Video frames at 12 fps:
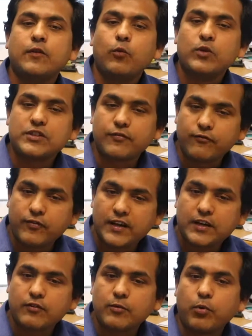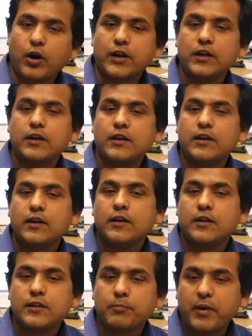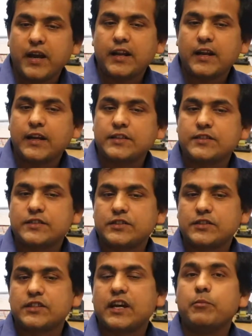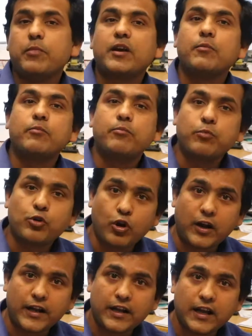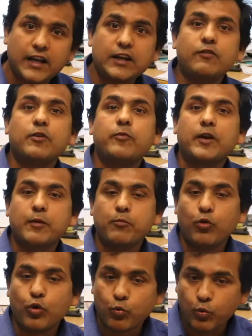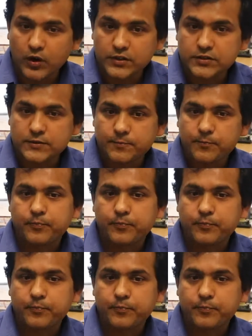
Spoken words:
which afflict our body, the pain and itch sensation can become chronic and even become more worse.